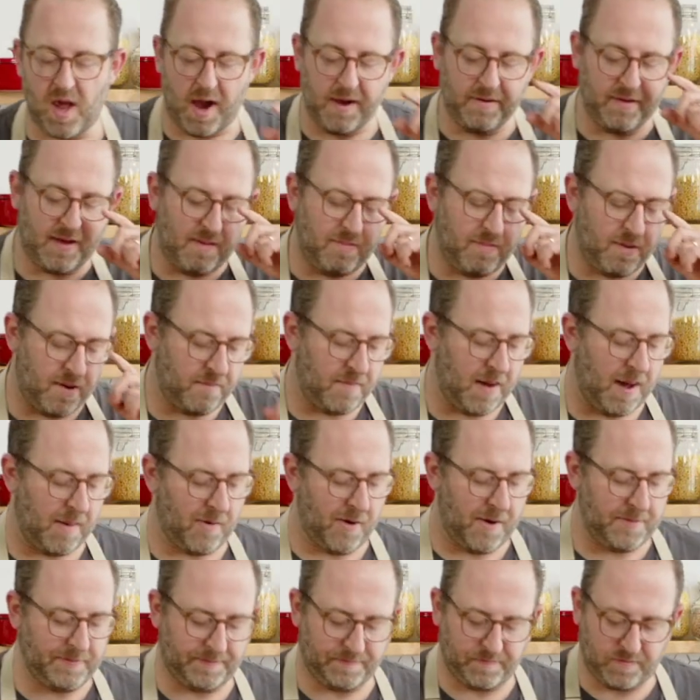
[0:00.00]
I love burnt
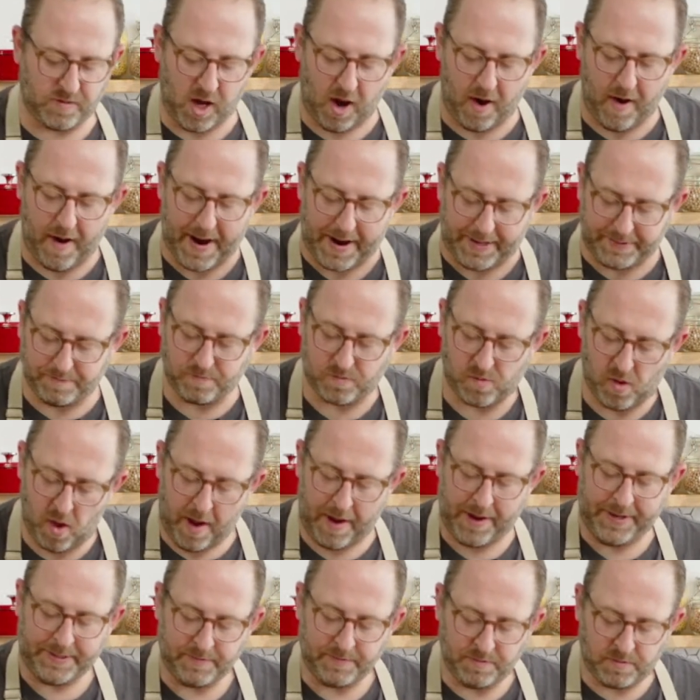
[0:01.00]
popcorn. All right.
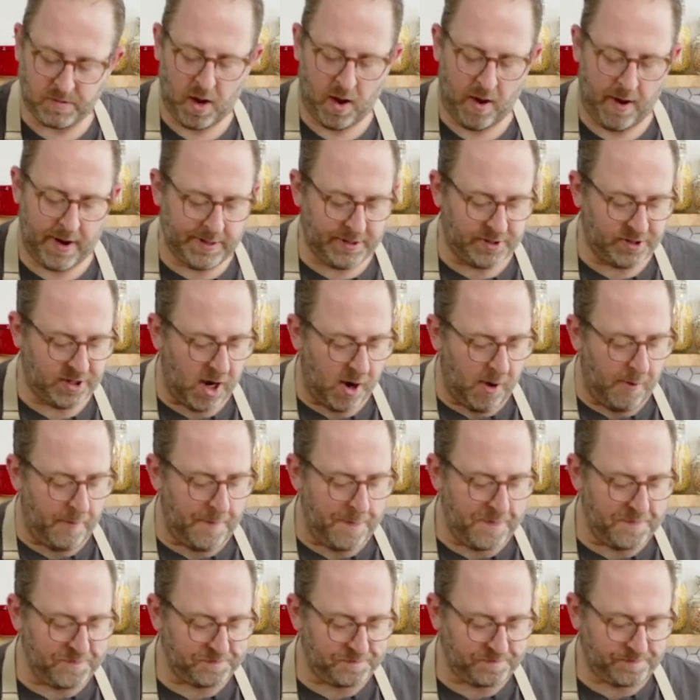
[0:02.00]
So
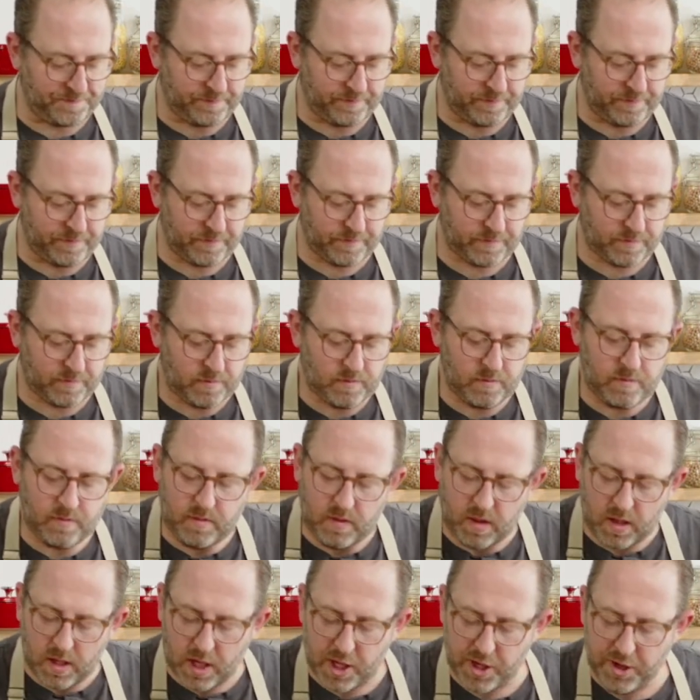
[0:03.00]

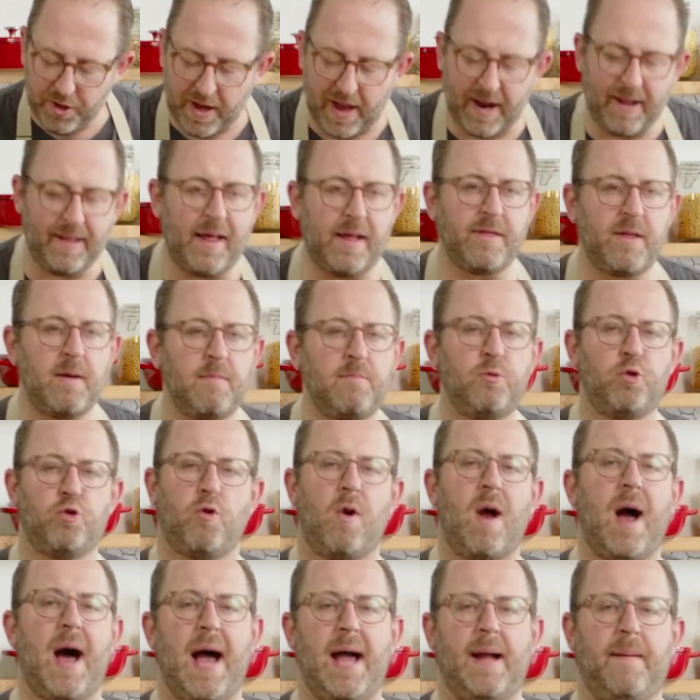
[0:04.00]
we got to let them
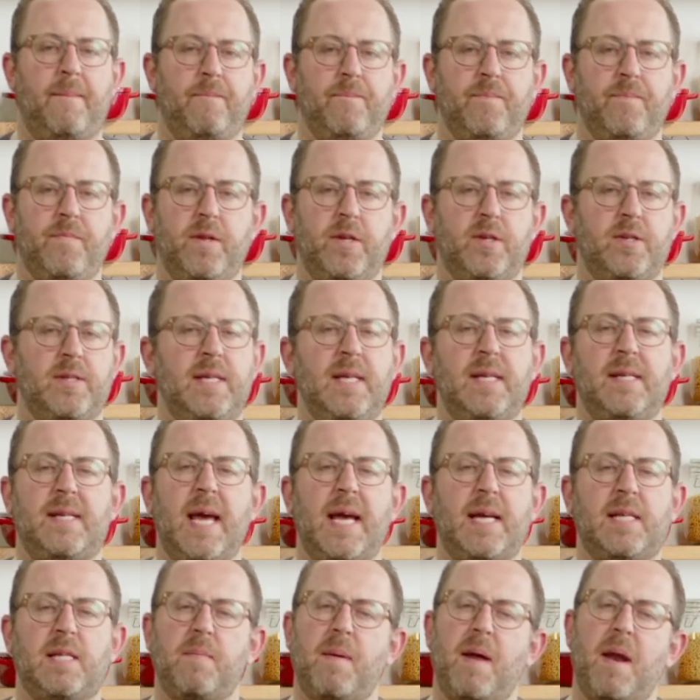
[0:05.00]
dry. This
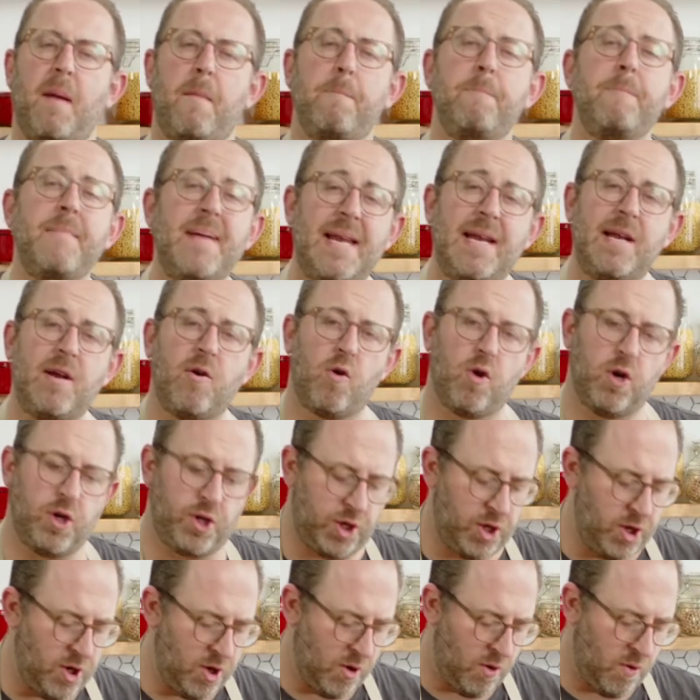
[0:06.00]
takes about a minute or
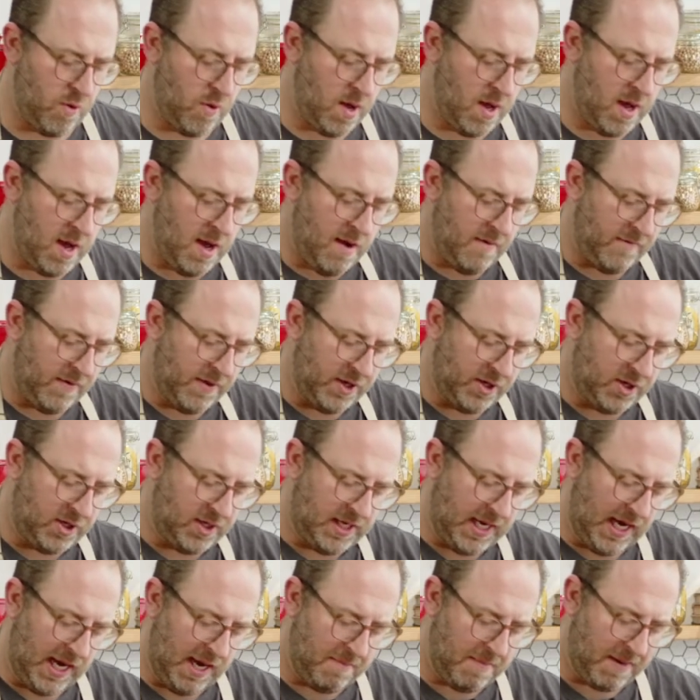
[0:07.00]
2 for the
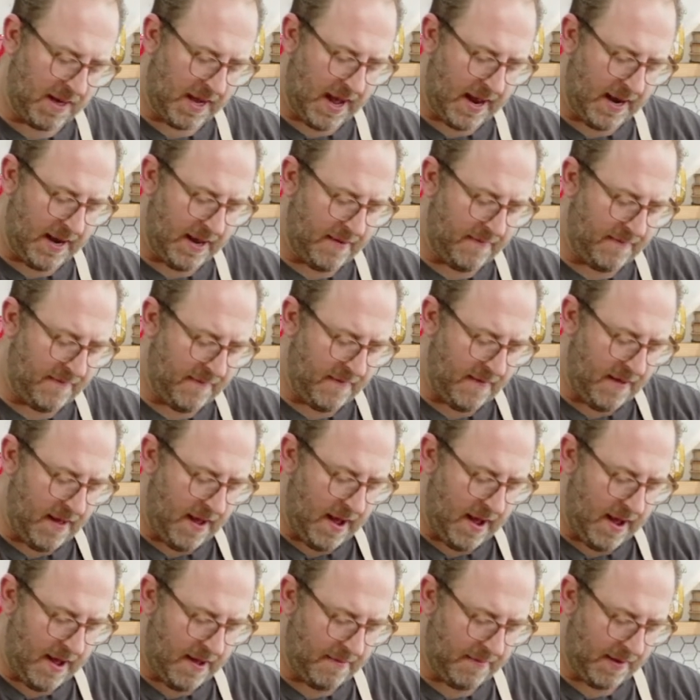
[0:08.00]
steam to kind
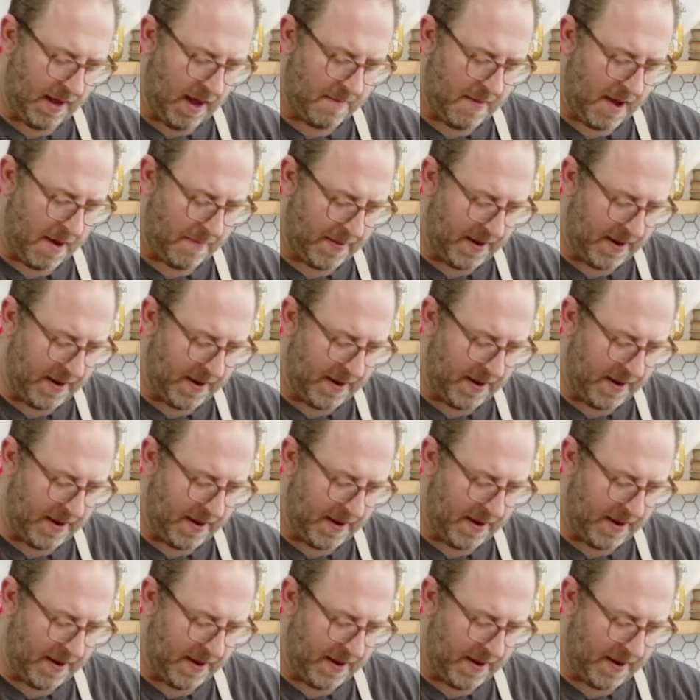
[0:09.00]
of come out.